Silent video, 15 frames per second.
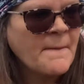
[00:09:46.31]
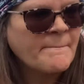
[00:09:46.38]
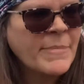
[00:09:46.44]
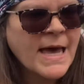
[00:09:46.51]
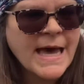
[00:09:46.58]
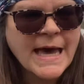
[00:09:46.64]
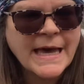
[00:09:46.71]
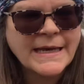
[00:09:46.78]

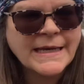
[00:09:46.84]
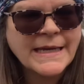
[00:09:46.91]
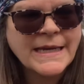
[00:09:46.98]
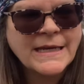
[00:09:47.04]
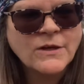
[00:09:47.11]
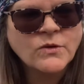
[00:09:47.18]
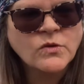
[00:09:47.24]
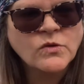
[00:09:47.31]
pine
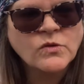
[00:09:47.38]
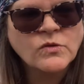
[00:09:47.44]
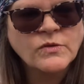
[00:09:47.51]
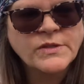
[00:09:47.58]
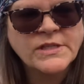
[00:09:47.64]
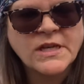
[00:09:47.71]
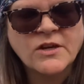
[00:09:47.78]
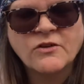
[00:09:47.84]

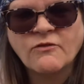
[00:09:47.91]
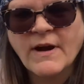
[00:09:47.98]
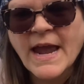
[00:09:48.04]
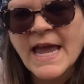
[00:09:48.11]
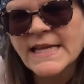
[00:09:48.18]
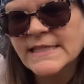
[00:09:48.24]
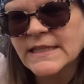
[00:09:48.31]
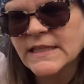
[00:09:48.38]
needles and
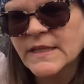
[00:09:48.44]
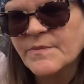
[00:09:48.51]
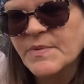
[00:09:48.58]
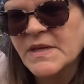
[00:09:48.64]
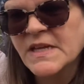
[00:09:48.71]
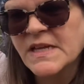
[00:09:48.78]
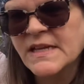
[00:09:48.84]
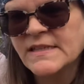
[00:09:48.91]
grass
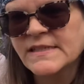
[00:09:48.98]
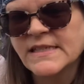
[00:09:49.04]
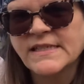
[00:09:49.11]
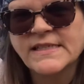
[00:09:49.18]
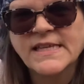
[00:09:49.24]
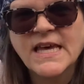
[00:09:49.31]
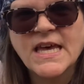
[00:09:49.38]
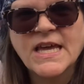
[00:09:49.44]
clippings and
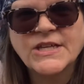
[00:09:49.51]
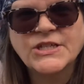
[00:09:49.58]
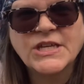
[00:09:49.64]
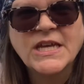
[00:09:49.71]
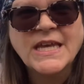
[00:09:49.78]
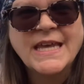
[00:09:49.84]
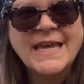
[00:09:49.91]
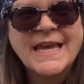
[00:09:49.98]
such,
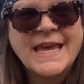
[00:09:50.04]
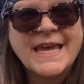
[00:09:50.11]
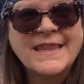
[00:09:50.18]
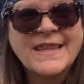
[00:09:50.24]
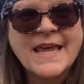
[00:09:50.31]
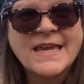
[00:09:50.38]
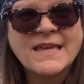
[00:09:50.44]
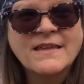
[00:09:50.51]

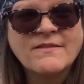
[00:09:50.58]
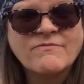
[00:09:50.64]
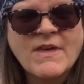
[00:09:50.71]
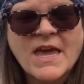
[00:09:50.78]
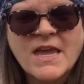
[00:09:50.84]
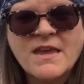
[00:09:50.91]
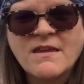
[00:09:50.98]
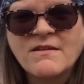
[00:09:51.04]
and
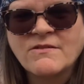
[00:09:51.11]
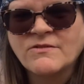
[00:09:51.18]
they